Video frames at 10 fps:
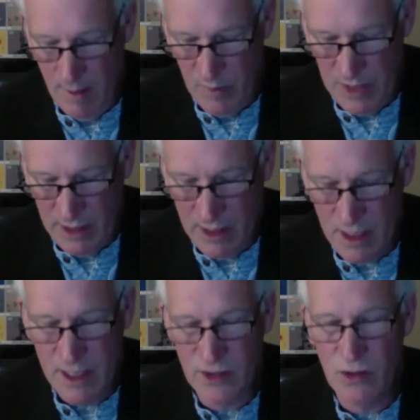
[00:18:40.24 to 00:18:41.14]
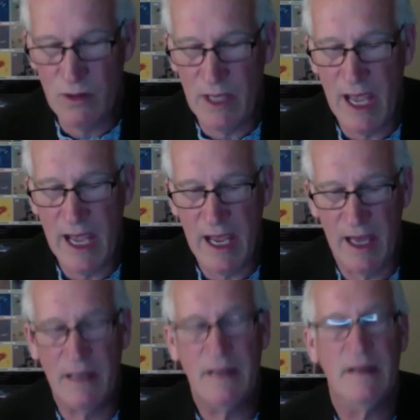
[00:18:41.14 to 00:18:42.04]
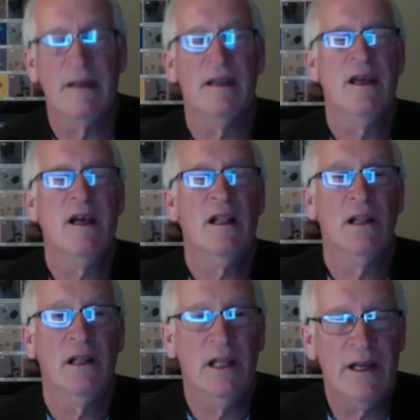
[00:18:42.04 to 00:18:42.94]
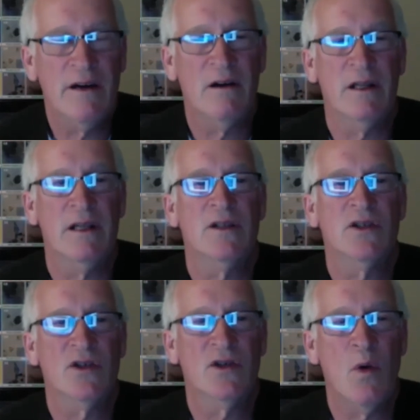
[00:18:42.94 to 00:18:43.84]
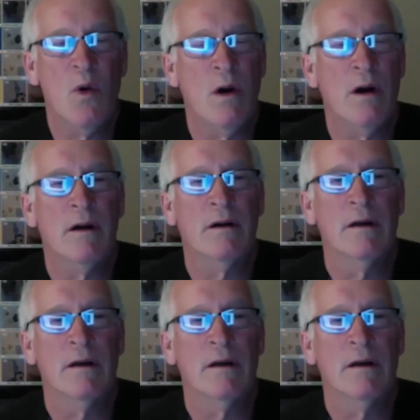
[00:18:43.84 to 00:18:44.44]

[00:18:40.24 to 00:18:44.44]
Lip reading: because you can literally store